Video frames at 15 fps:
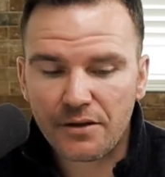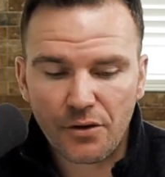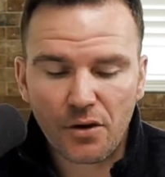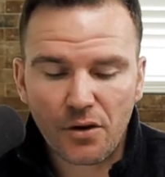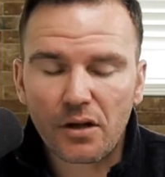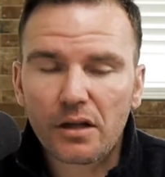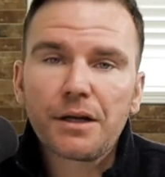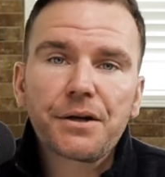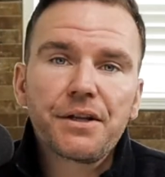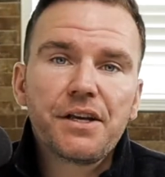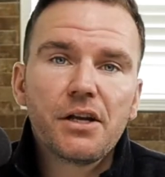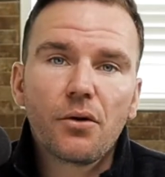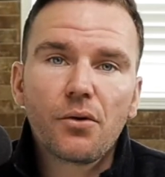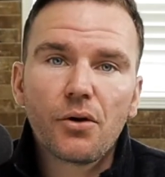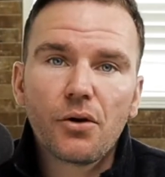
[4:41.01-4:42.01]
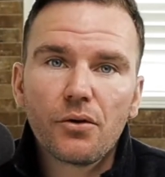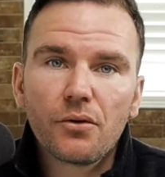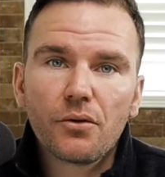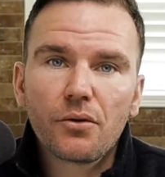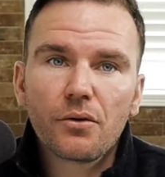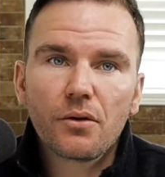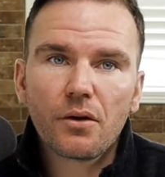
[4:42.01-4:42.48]
You clearly don't
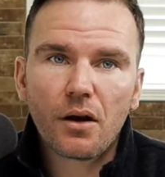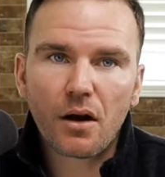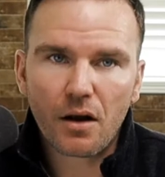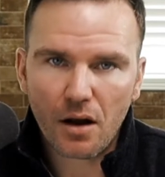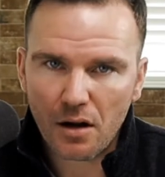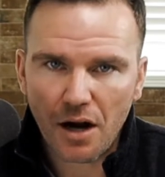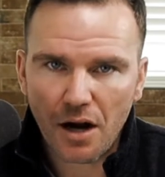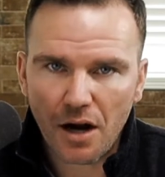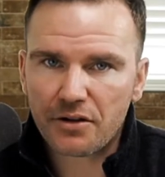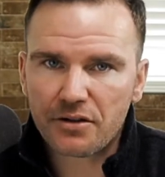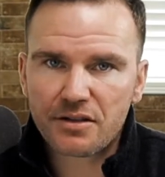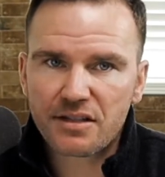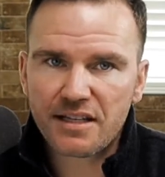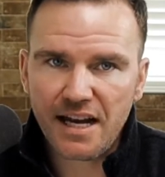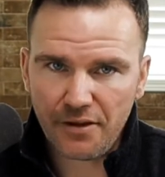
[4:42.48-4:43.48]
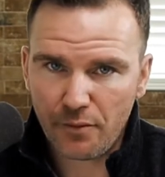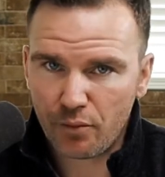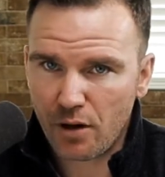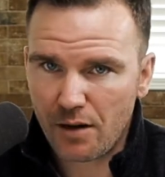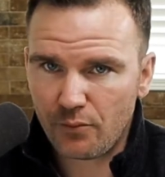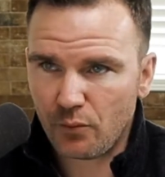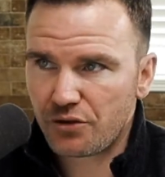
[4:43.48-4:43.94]
understand the
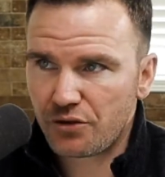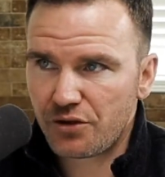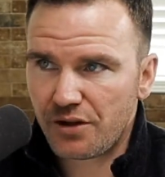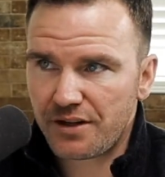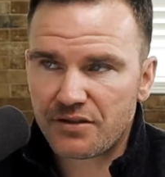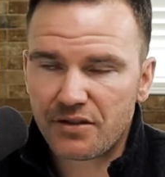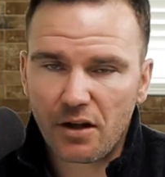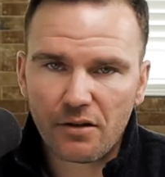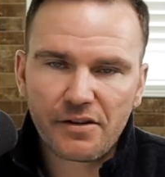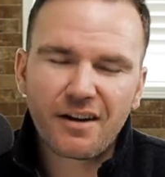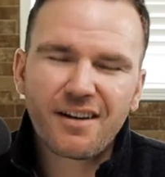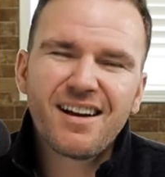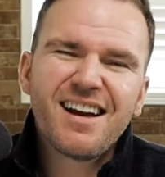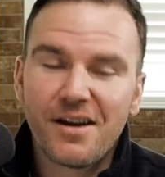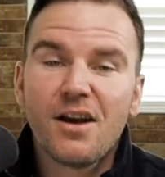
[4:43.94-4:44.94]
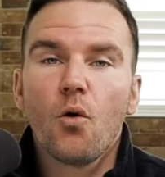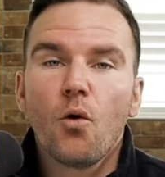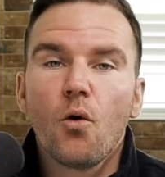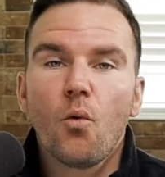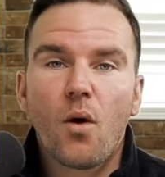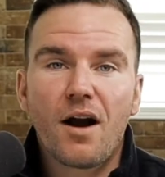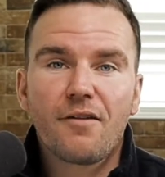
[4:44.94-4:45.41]
problem we're trying to solve here.
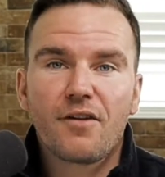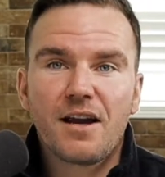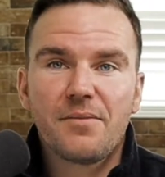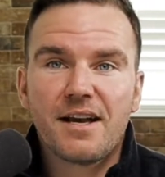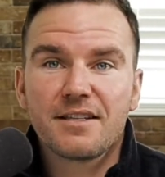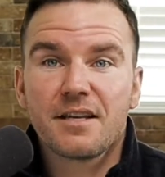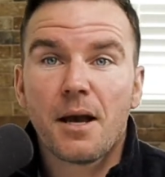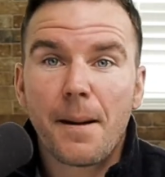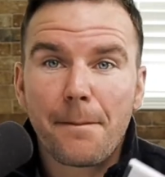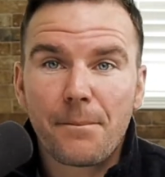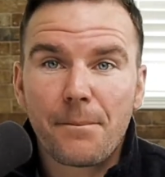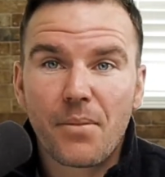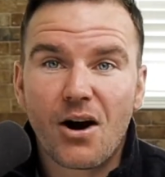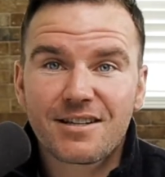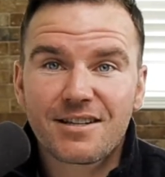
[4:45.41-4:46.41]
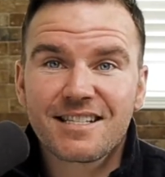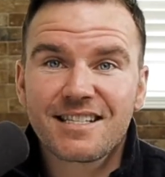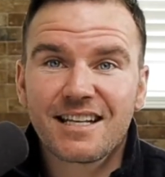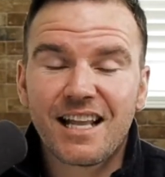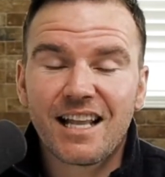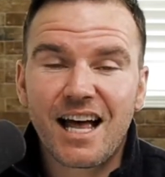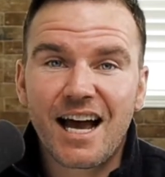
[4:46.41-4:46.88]
Wireframe is boxes
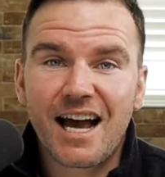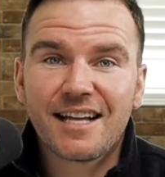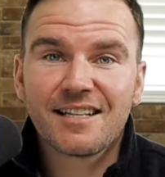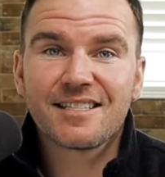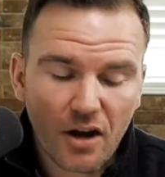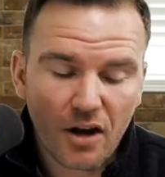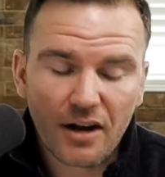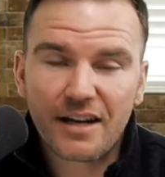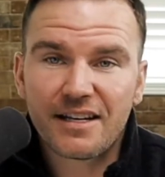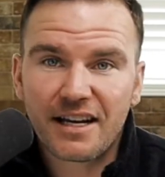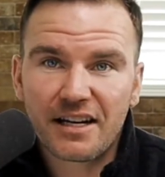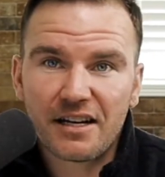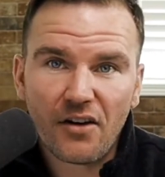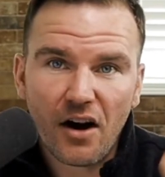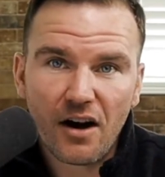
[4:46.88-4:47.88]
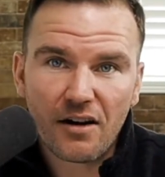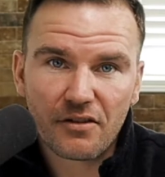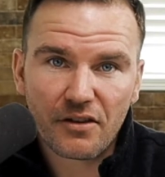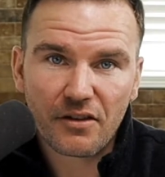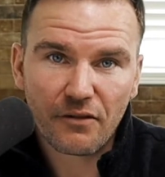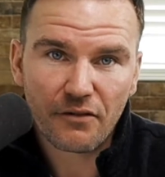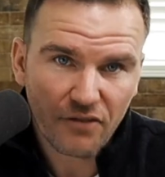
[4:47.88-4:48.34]
and lines, not indicative
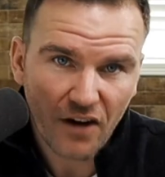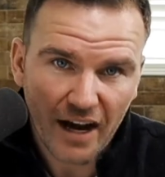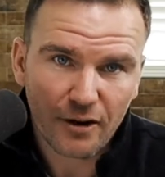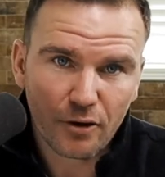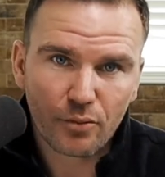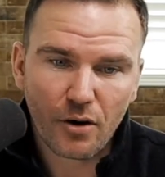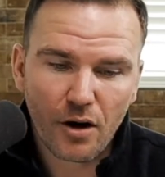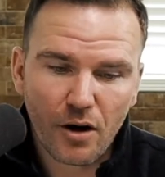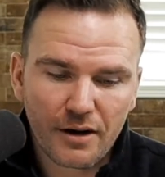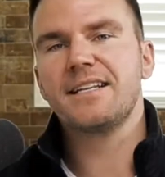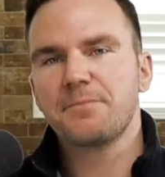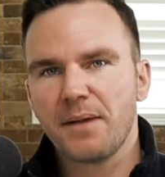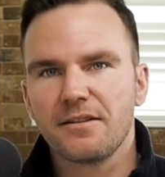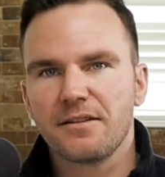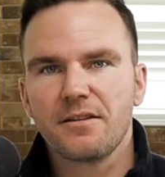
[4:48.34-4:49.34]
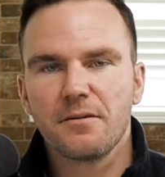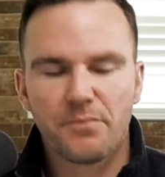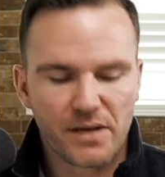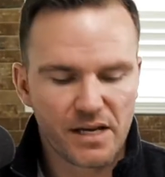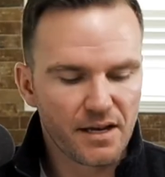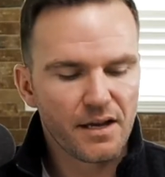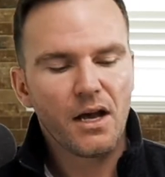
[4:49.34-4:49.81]
of the final product. It's meant to
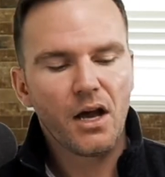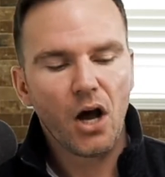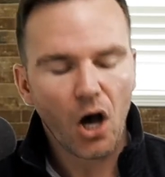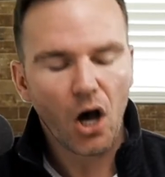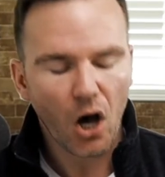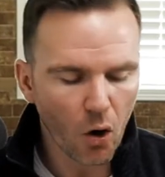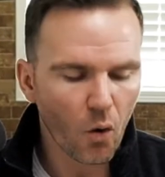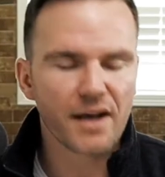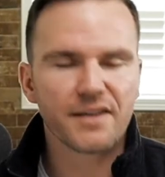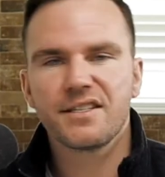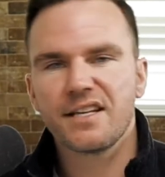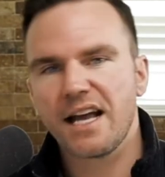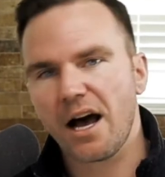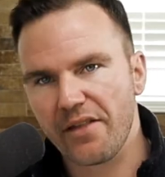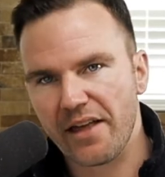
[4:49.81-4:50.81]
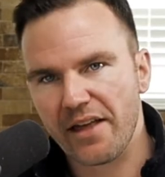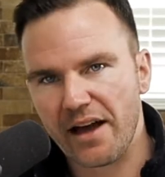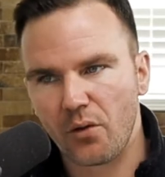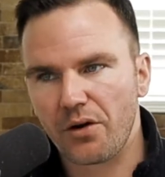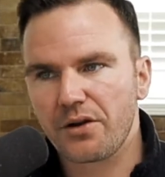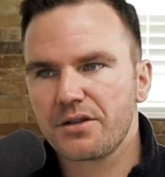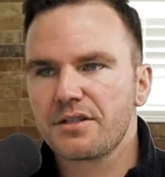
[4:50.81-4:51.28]
be, oh, I see how that
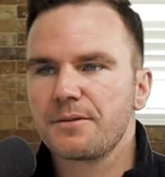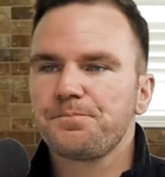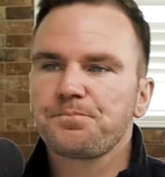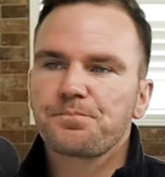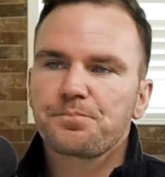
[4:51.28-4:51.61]
works.